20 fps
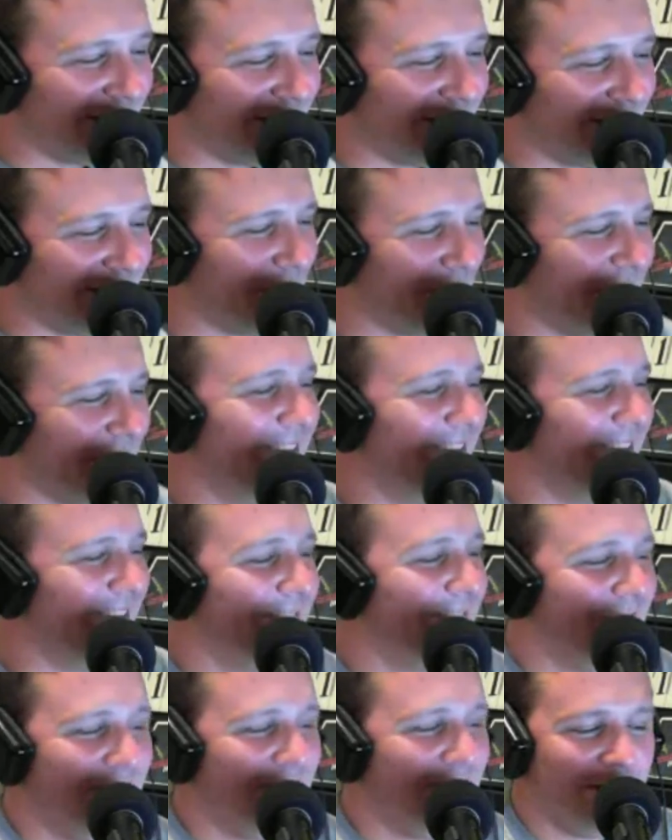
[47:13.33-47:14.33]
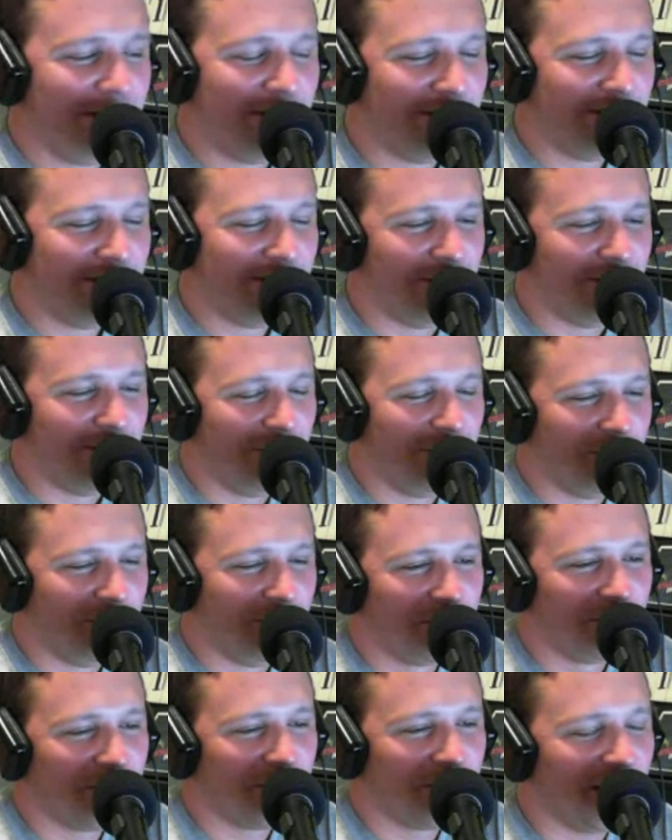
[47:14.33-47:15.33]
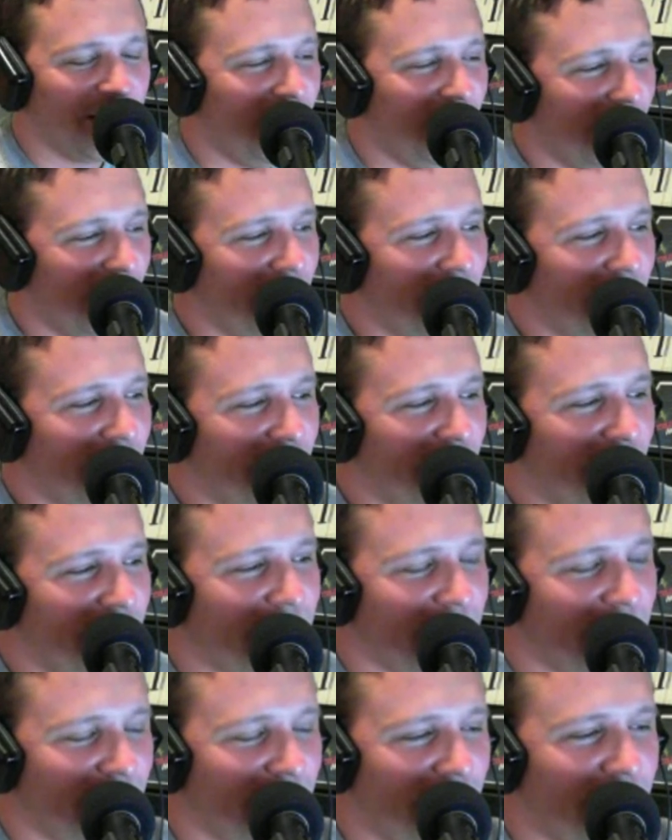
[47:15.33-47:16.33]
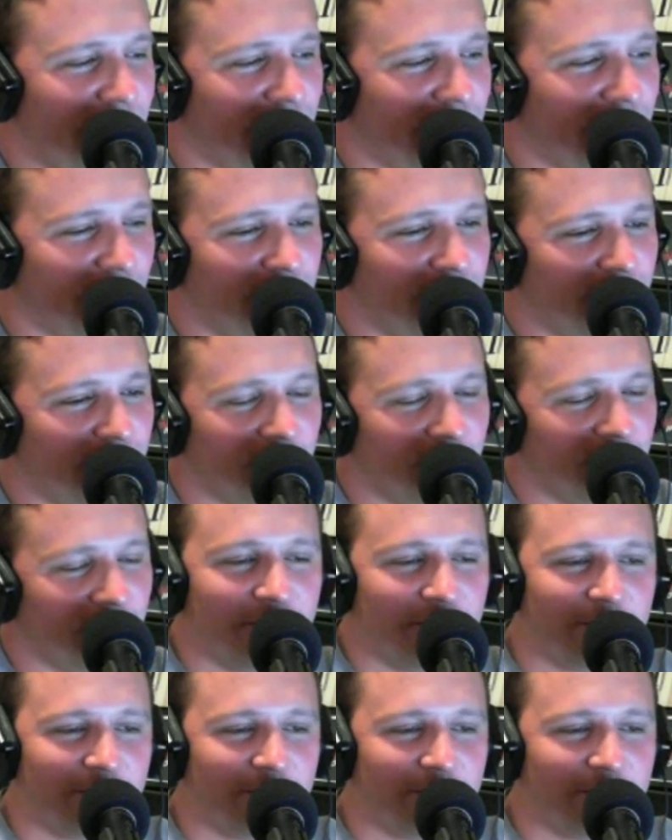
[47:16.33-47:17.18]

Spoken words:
But anyway, yeah, he's looked good.